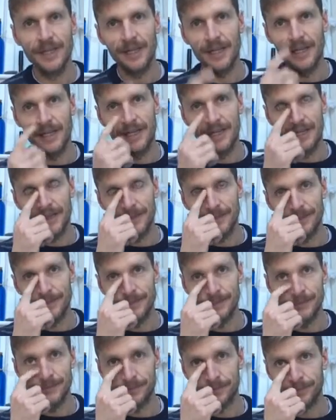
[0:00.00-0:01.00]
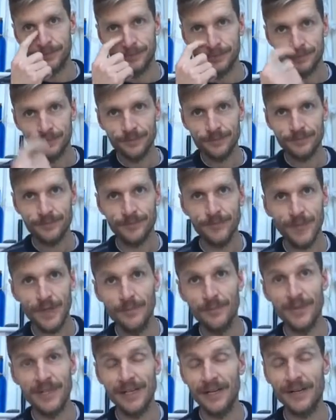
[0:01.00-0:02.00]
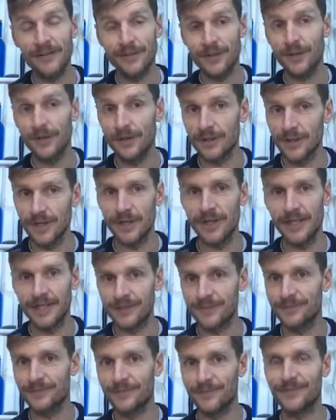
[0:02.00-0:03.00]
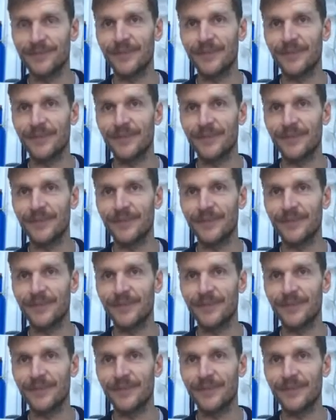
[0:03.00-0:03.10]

But that I've got like